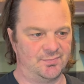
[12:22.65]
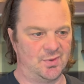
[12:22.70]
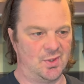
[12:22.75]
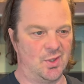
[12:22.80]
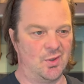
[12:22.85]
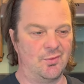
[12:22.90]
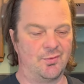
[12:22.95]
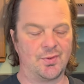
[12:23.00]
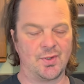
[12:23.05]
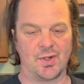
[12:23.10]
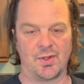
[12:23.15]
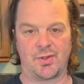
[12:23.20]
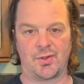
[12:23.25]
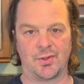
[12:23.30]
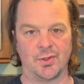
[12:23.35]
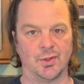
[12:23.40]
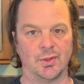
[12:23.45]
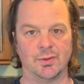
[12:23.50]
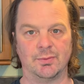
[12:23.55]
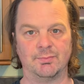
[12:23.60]
over a
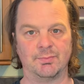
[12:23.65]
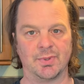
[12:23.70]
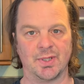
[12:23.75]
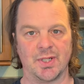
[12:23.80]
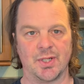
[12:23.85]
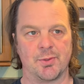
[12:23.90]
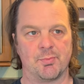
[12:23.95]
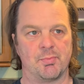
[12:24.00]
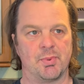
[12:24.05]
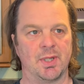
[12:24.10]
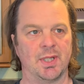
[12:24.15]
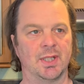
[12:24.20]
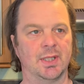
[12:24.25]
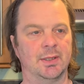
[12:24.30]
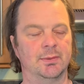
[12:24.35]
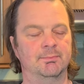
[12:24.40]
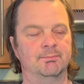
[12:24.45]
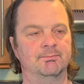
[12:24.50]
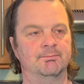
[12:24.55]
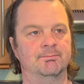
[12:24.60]
Thornbridge
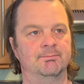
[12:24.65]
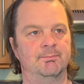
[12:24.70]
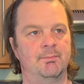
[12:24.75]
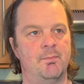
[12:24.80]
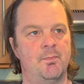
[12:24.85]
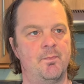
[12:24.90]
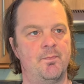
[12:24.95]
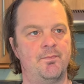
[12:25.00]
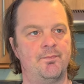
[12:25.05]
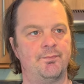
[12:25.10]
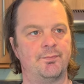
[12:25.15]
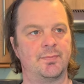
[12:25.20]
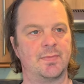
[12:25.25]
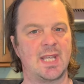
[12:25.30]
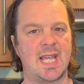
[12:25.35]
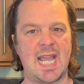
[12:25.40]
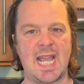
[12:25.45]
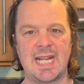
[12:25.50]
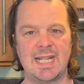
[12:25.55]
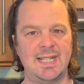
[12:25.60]
beer,
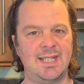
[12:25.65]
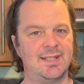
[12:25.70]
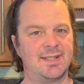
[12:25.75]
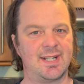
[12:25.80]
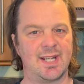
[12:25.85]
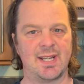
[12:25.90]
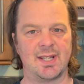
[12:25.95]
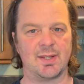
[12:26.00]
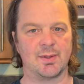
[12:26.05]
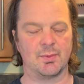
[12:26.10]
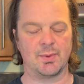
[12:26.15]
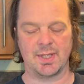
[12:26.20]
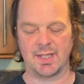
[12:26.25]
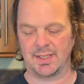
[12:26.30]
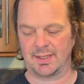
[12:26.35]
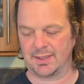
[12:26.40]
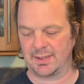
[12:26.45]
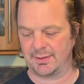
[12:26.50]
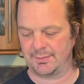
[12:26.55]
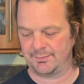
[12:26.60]
any day of the
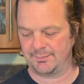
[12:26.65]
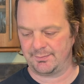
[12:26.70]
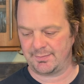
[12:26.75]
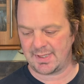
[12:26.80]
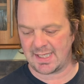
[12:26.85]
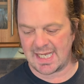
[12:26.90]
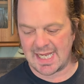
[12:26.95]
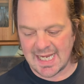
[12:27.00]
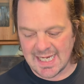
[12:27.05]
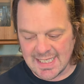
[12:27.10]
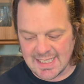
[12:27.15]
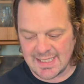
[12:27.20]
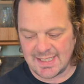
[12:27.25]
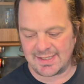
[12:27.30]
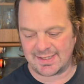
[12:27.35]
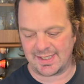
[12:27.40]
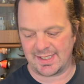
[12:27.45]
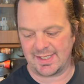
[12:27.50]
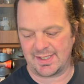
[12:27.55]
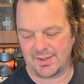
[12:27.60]
week, any
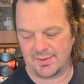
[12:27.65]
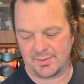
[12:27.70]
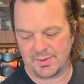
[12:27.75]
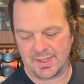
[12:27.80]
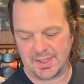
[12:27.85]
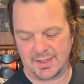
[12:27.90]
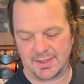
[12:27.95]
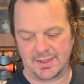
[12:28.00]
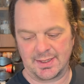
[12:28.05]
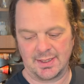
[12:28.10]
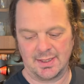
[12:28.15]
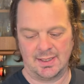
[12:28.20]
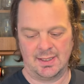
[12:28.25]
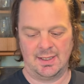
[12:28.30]
day of the week.